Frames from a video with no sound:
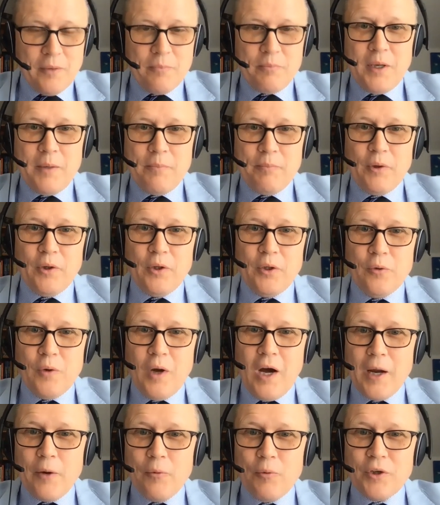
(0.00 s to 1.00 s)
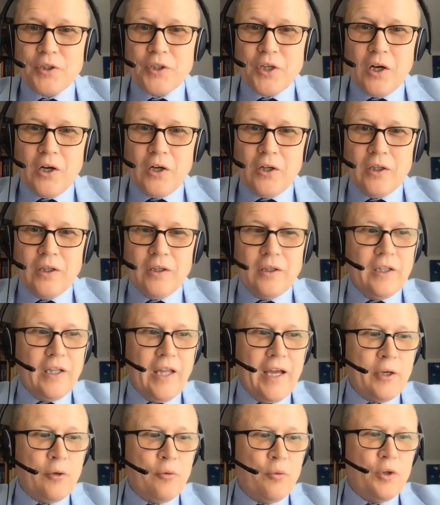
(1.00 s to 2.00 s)
people who I would call
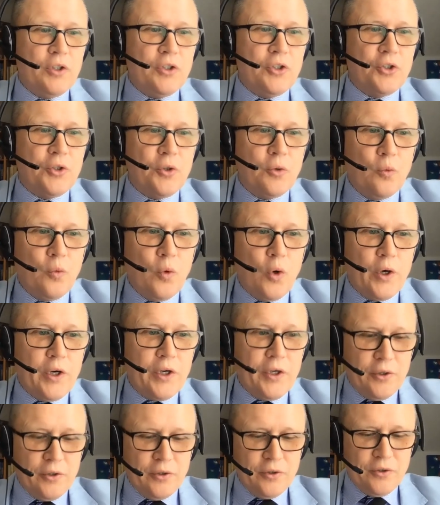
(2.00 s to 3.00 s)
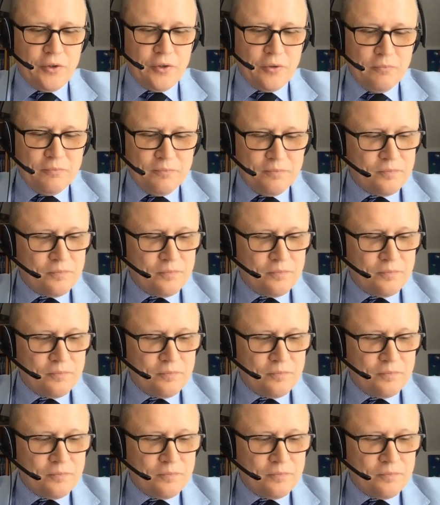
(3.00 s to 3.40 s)
language warriors